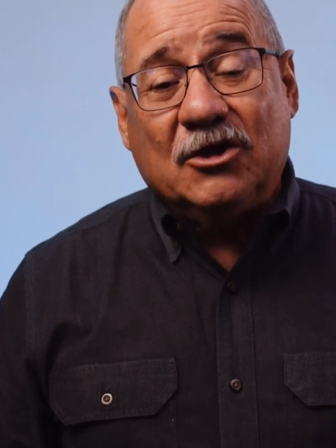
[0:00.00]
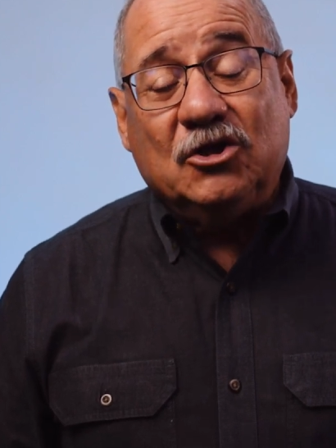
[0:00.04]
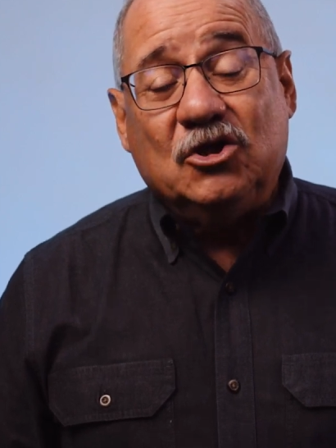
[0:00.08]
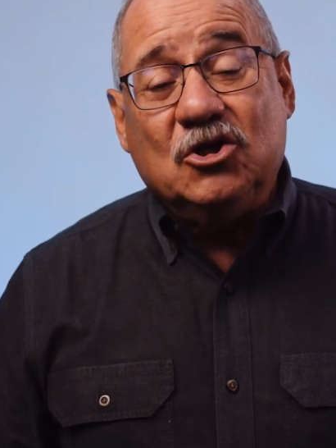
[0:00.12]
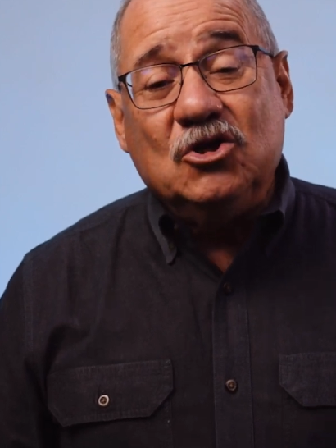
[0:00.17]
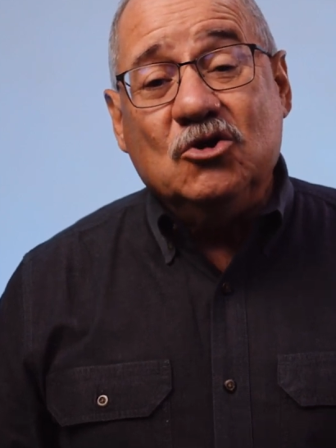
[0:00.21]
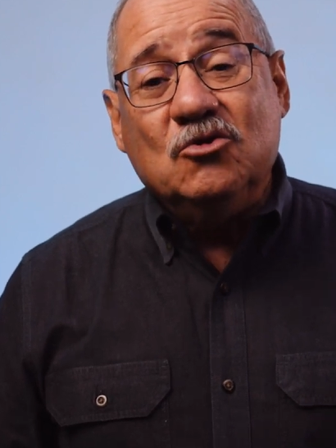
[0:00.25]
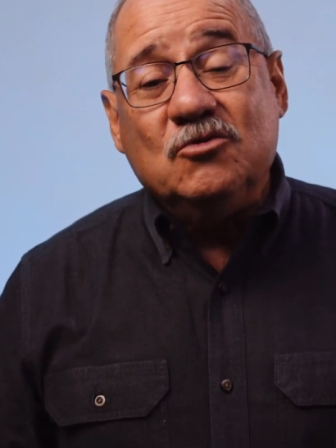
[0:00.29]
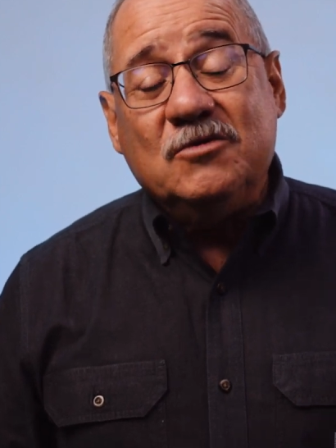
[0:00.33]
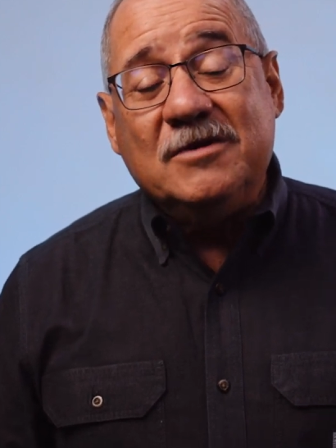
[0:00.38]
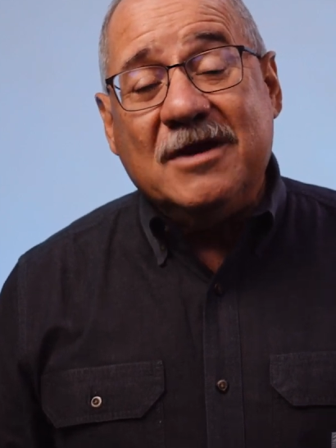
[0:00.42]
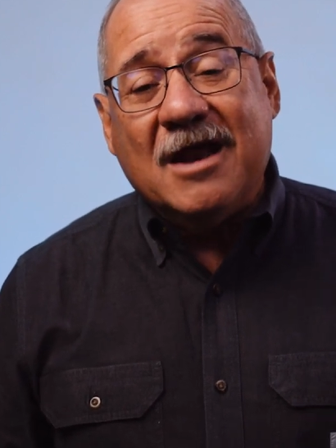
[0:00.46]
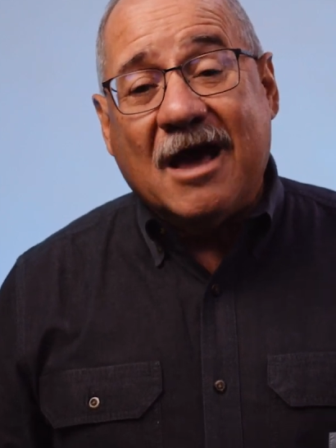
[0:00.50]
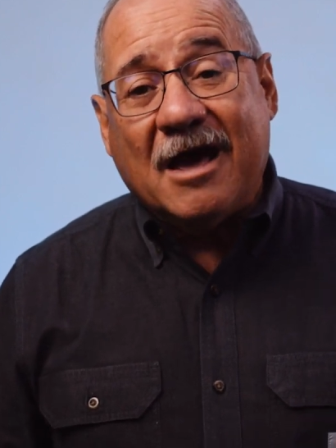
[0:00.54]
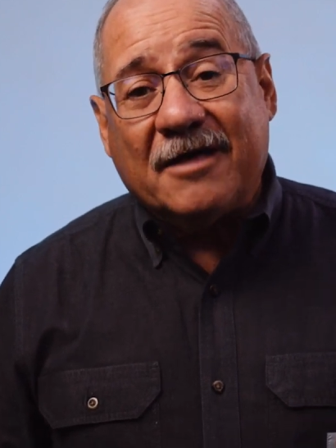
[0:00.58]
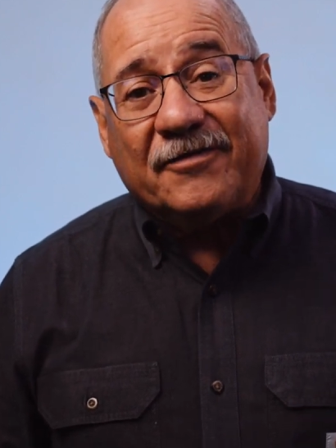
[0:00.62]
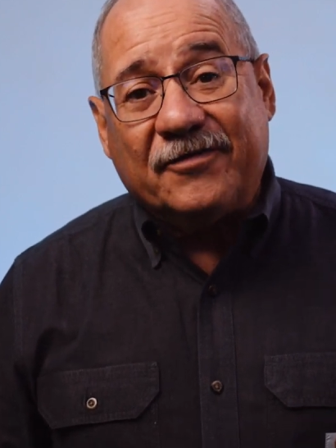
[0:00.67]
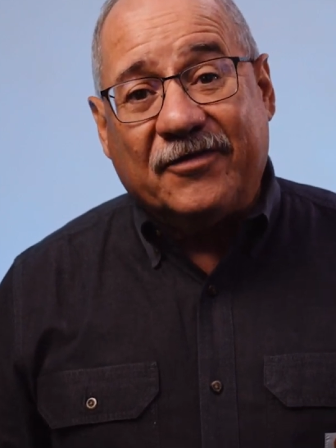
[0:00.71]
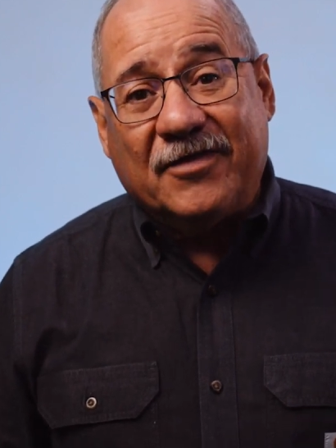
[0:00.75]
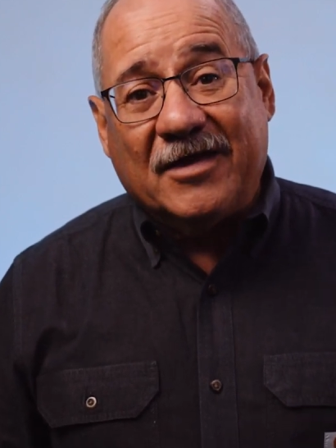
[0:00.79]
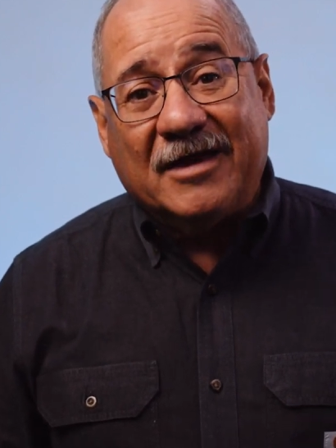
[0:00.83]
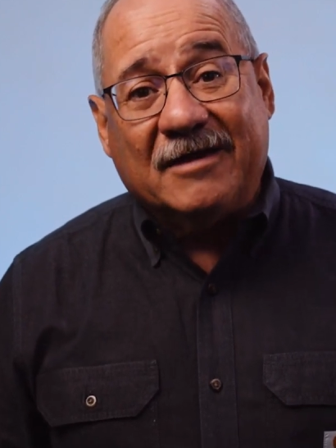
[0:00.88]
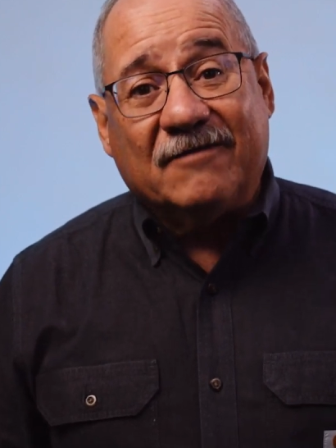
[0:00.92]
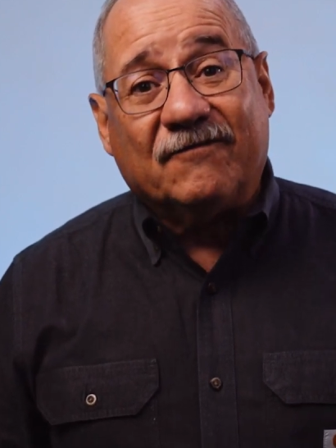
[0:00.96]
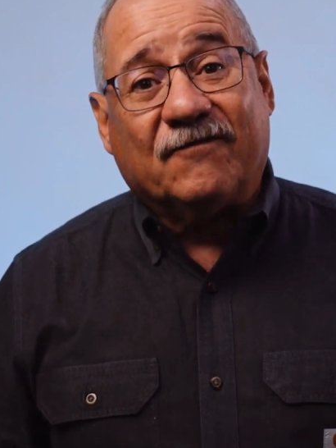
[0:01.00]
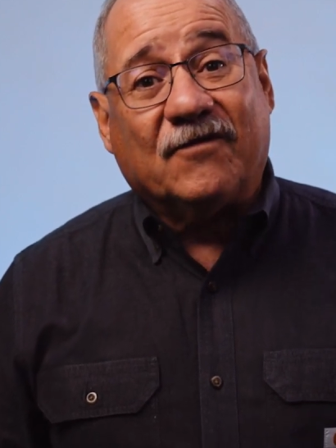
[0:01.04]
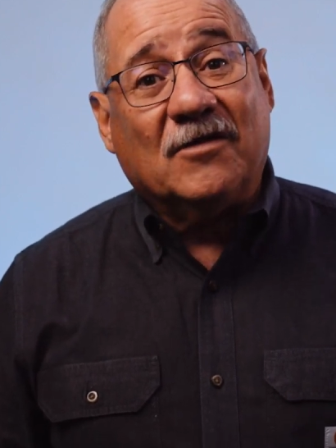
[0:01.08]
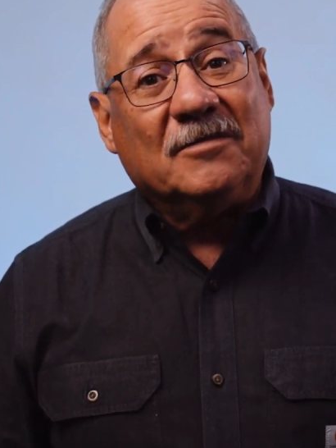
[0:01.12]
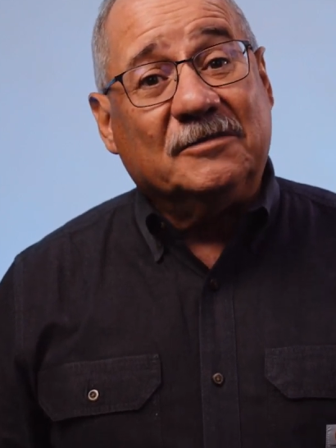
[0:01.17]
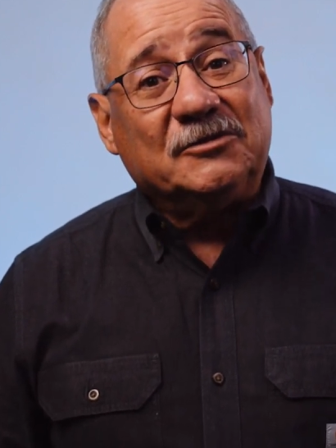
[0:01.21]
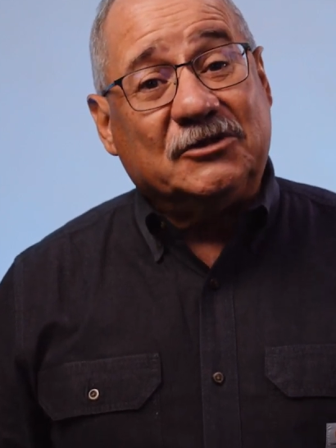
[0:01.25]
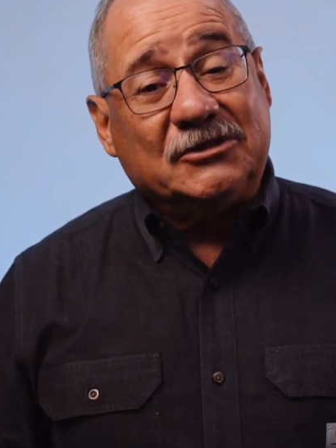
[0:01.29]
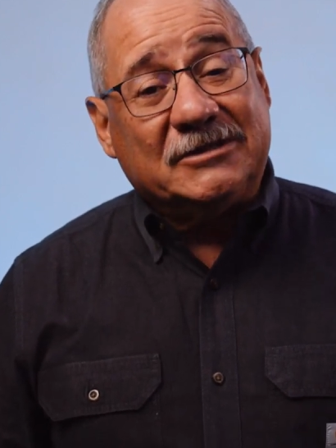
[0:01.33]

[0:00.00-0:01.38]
"Do nothing from